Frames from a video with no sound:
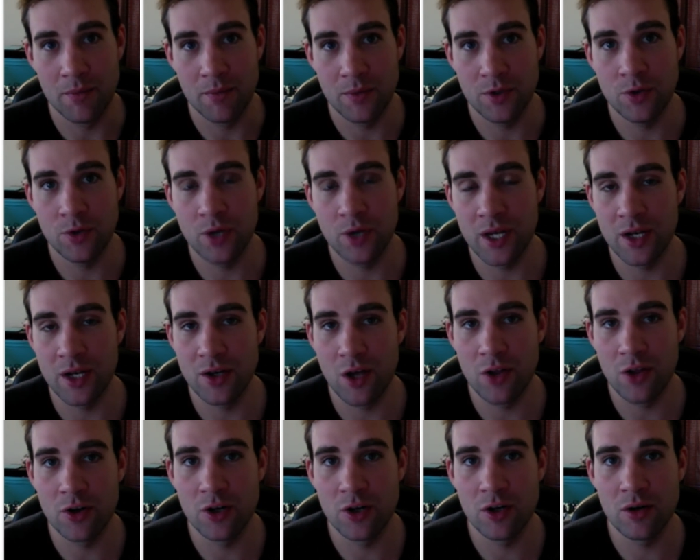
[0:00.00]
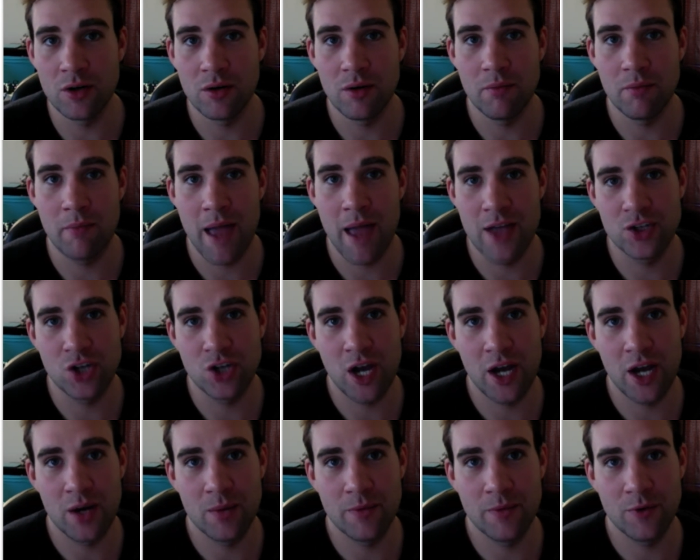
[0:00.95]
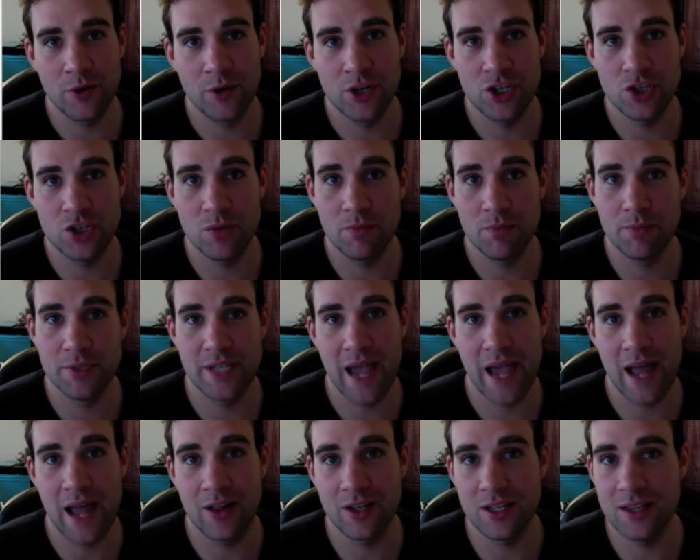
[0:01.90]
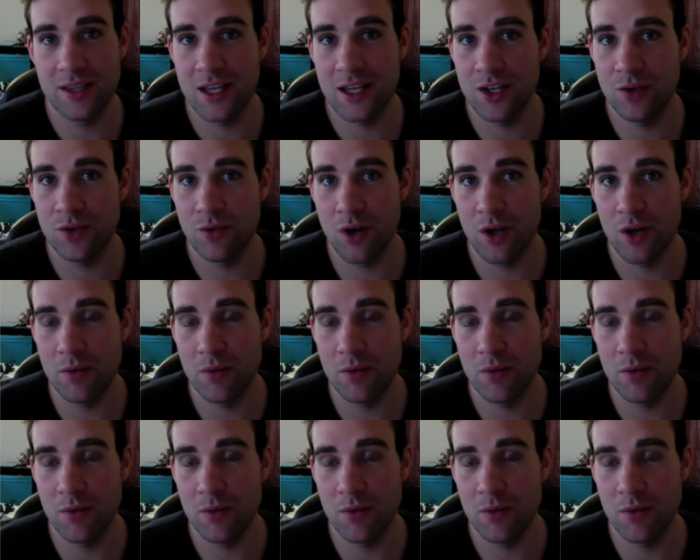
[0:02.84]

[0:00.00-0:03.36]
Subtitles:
You get another magic item for each battalion that you run,